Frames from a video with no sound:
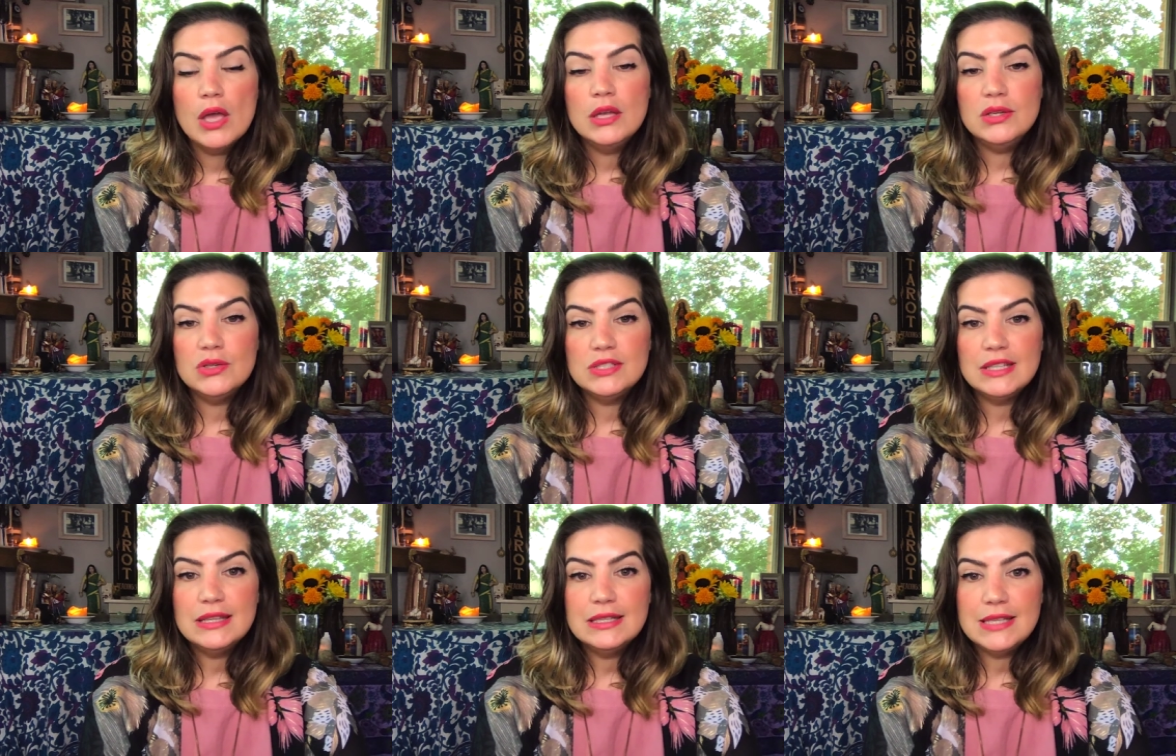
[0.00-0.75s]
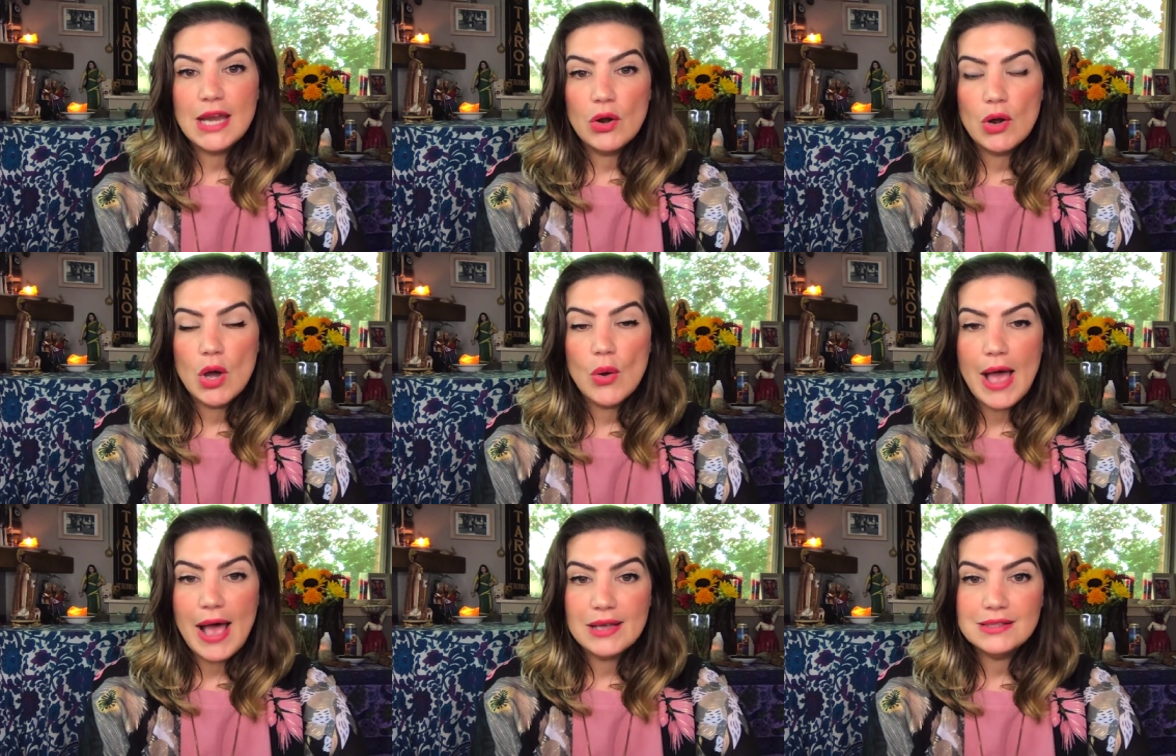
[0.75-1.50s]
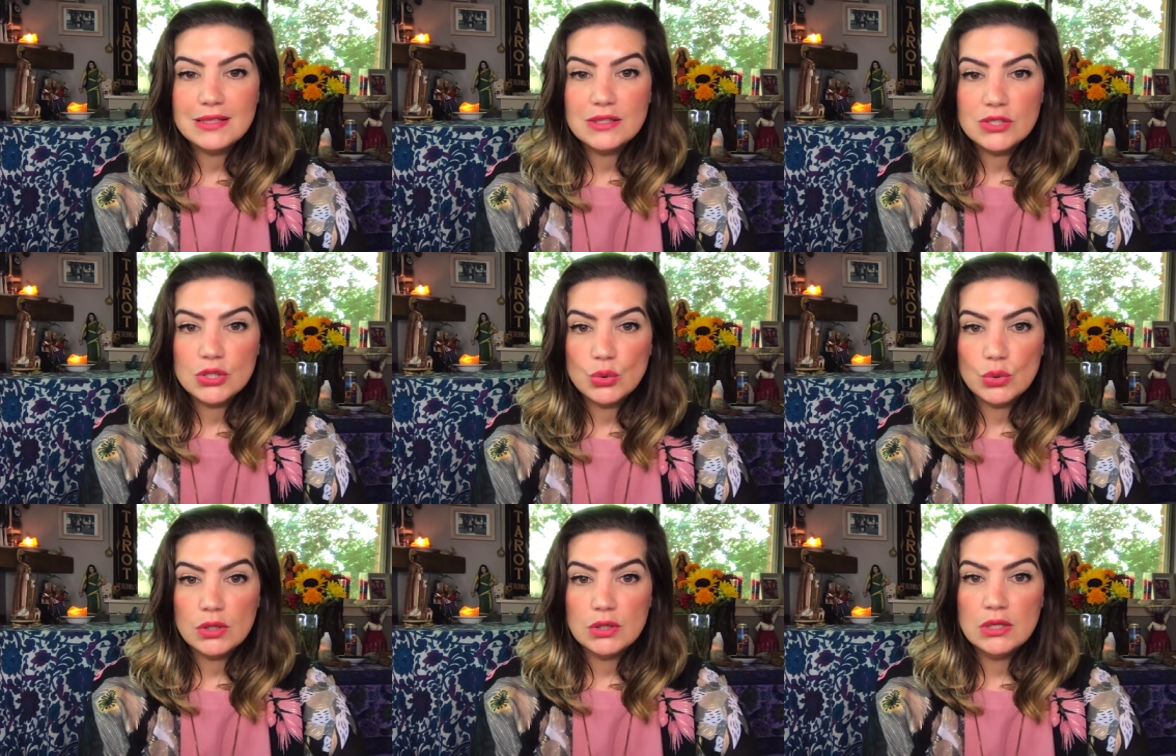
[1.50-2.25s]
using the tarot as a
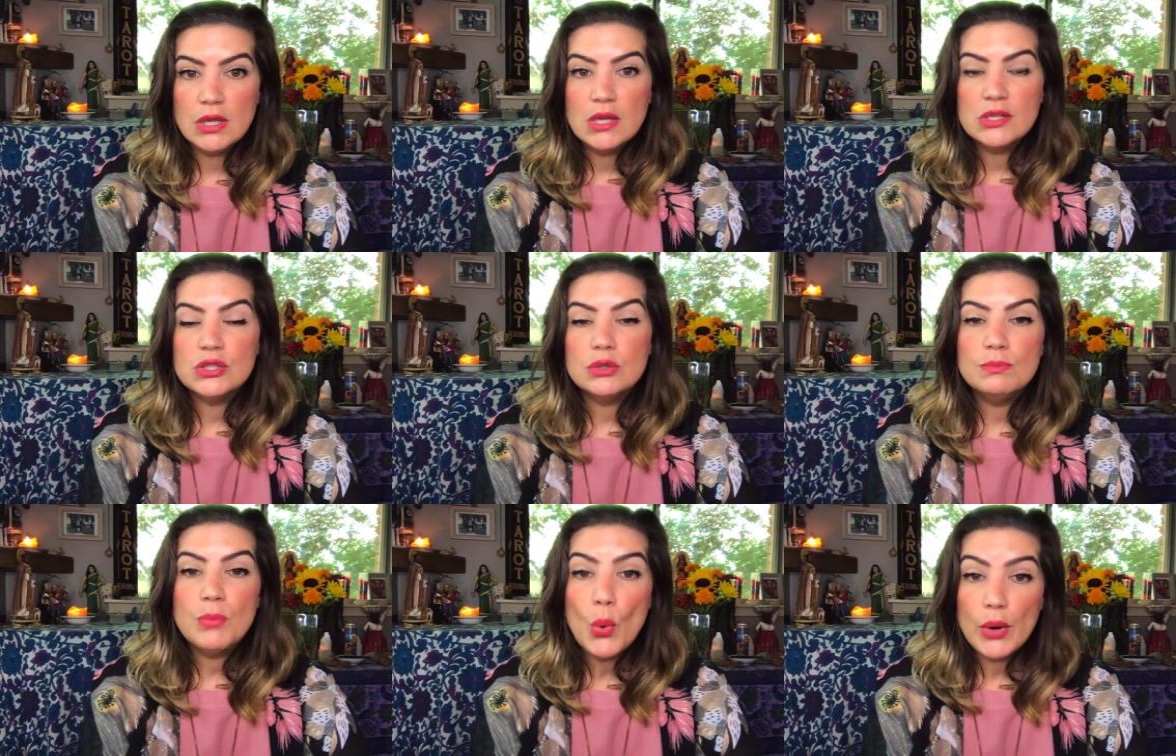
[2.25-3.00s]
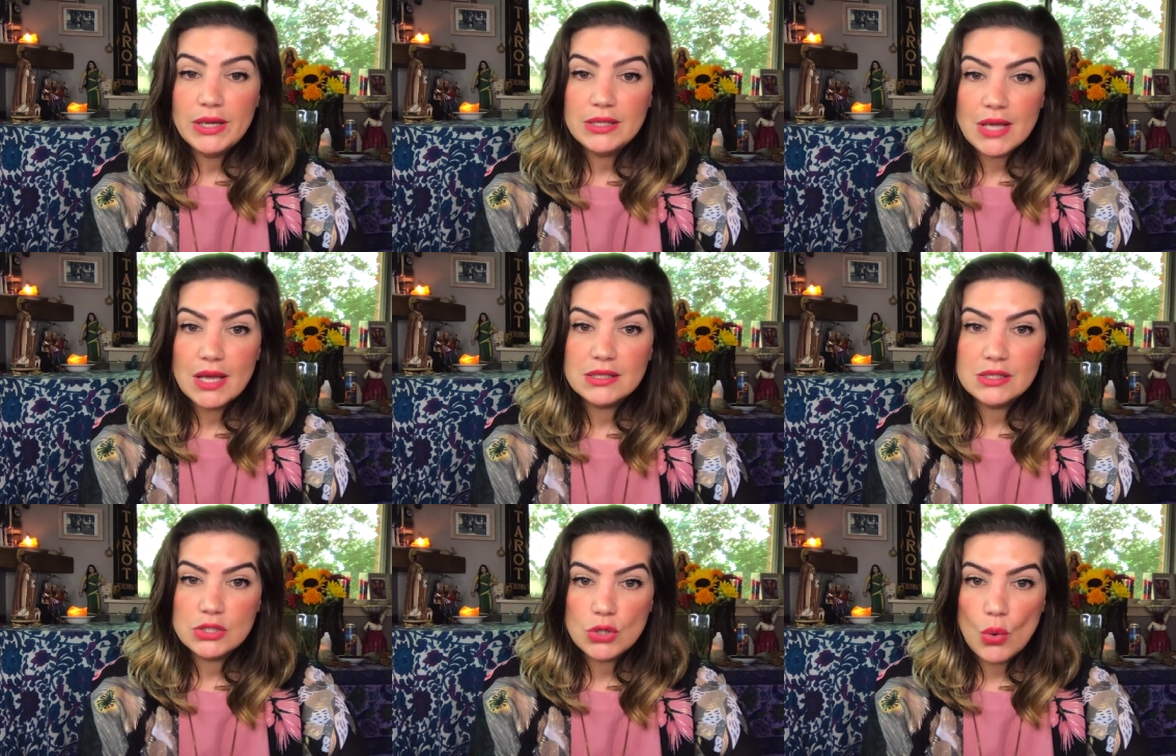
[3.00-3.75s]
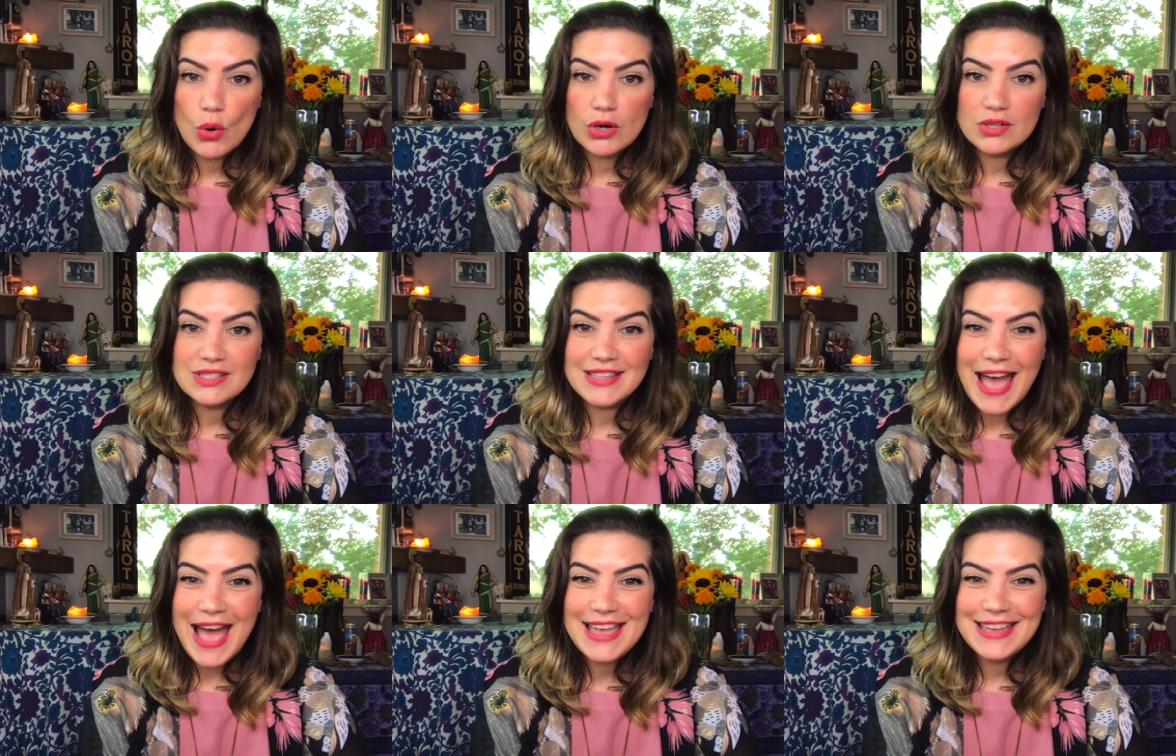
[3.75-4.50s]
tool to point us towards
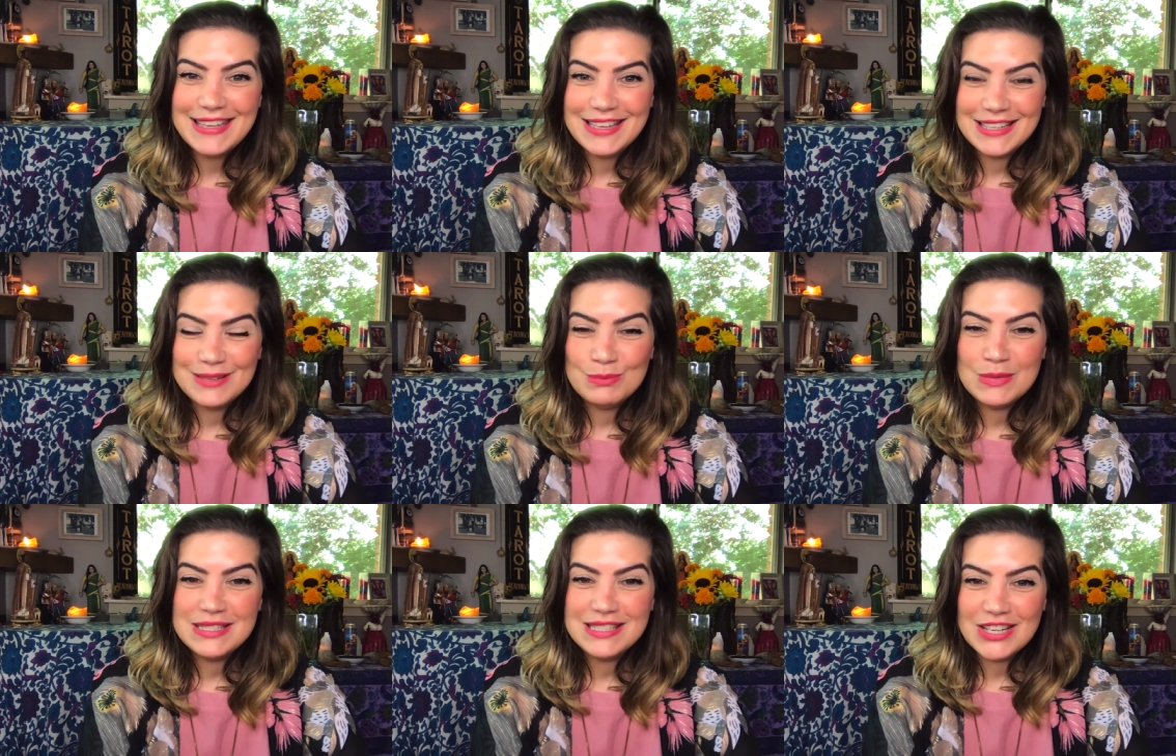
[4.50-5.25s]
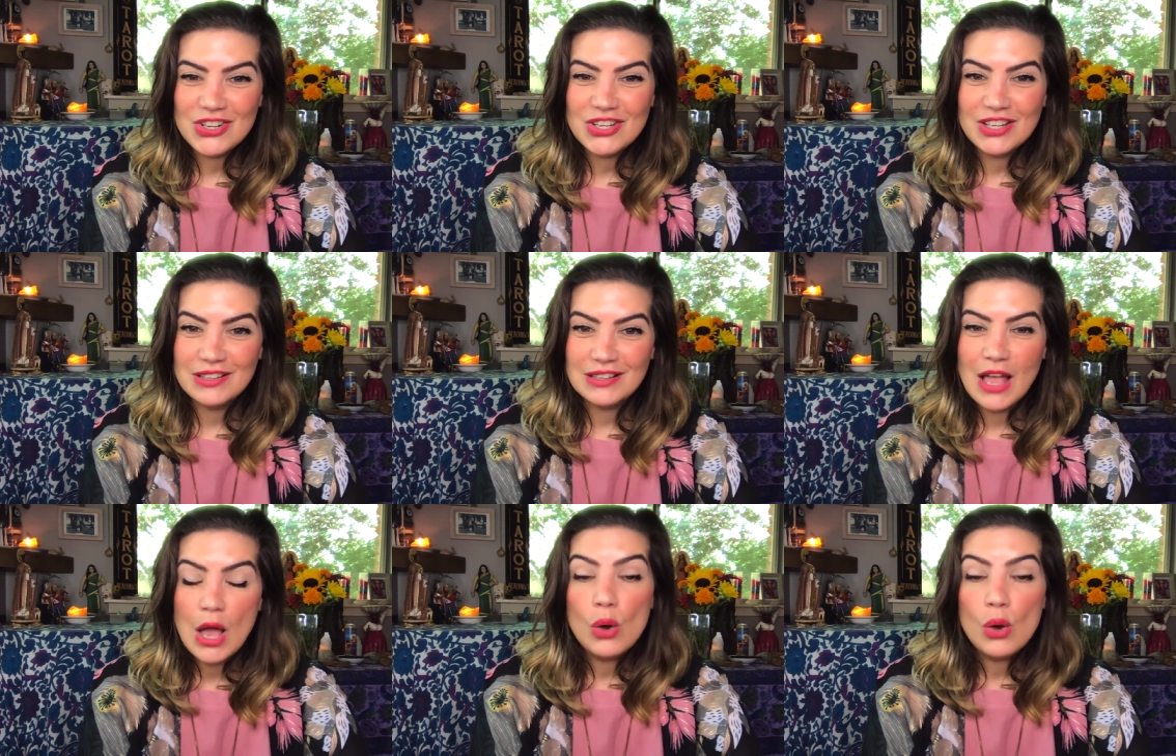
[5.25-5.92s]
that hidden material.